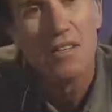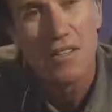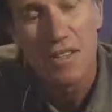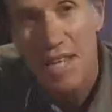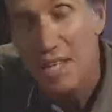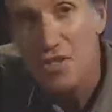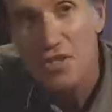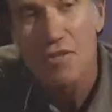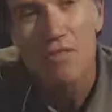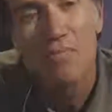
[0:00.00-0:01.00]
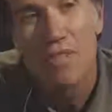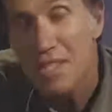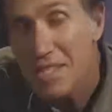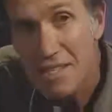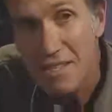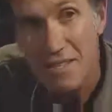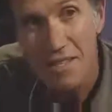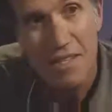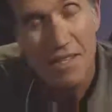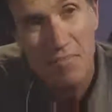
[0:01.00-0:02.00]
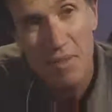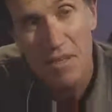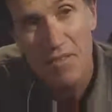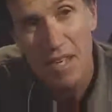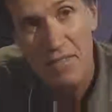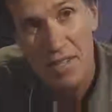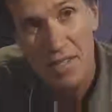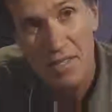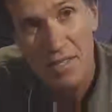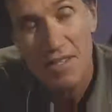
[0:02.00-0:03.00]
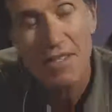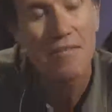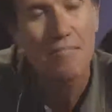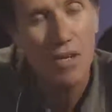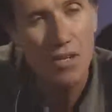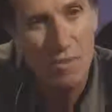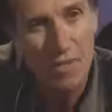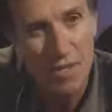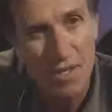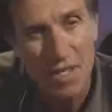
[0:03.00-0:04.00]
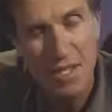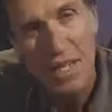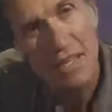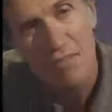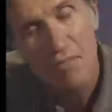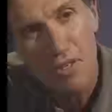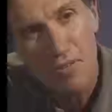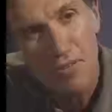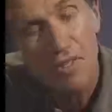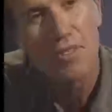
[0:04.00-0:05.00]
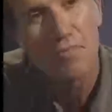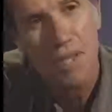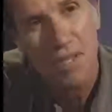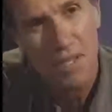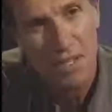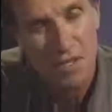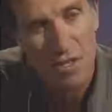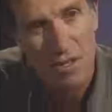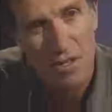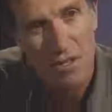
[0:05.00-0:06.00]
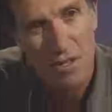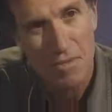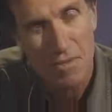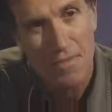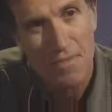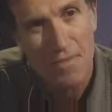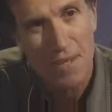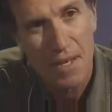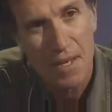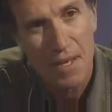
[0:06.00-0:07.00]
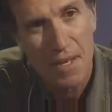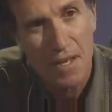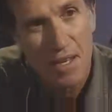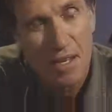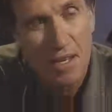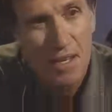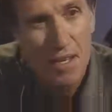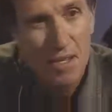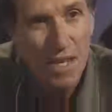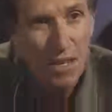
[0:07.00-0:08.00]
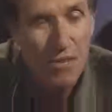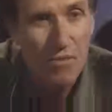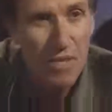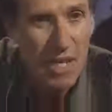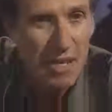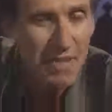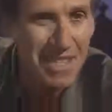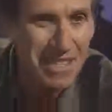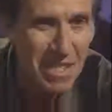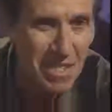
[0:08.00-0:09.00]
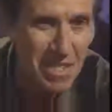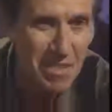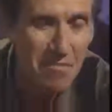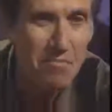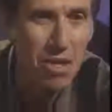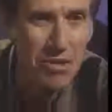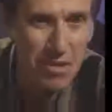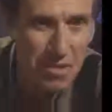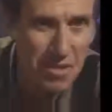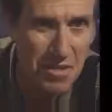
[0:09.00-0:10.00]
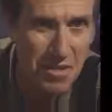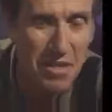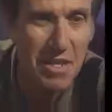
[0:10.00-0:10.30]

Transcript: the textual material that these people have left us. Their monuments, their silent monuments, speak in astronomical terms. Now, we have existing models